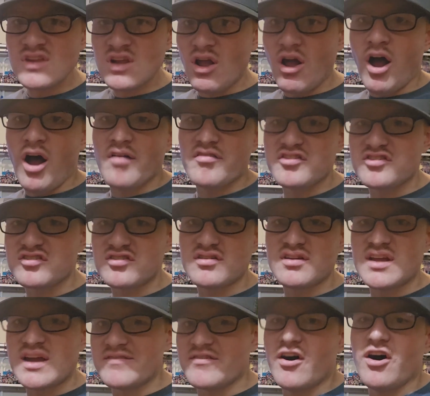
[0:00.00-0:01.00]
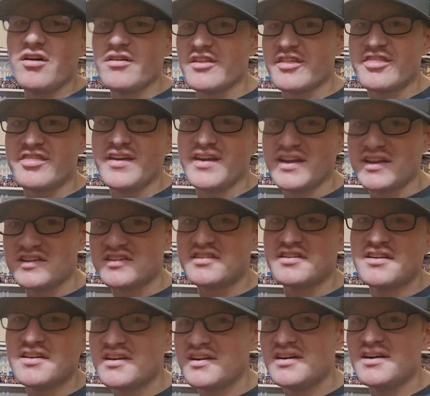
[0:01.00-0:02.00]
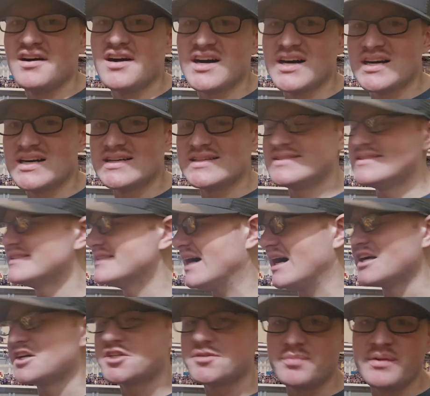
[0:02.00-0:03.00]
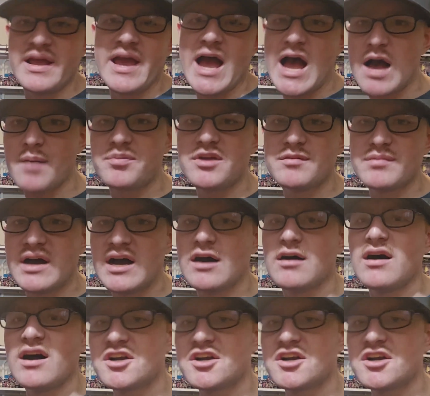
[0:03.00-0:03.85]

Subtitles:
Obviously, of all the things I should be happy about,